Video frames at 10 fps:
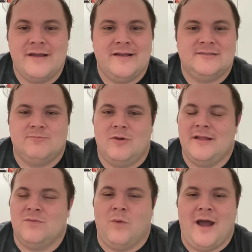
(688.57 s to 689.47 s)
It's
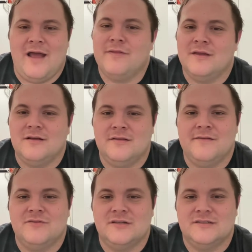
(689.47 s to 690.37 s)
why I think
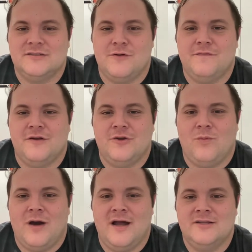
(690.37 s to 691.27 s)
Cleveland is so fun to
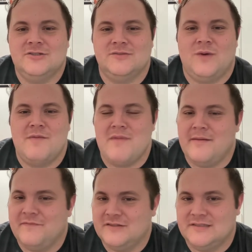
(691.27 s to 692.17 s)
watch. It's why
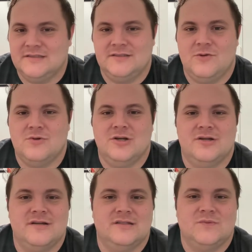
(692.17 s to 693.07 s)
Memphis is so
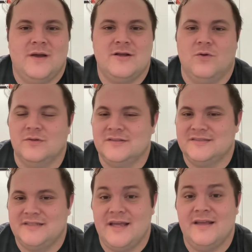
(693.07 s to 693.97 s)
good. It's why Golden
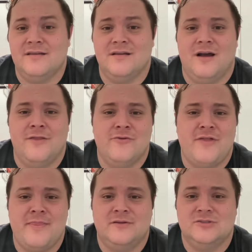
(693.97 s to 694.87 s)
State, other
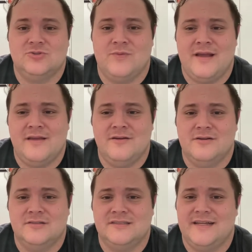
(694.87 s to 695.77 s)
than those Durant
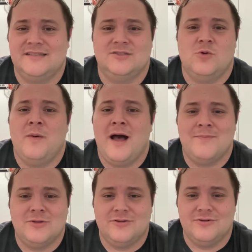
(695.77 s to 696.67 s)
years, stayed so
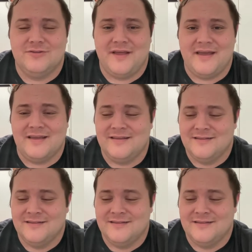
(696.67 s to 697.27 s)
popular. Like,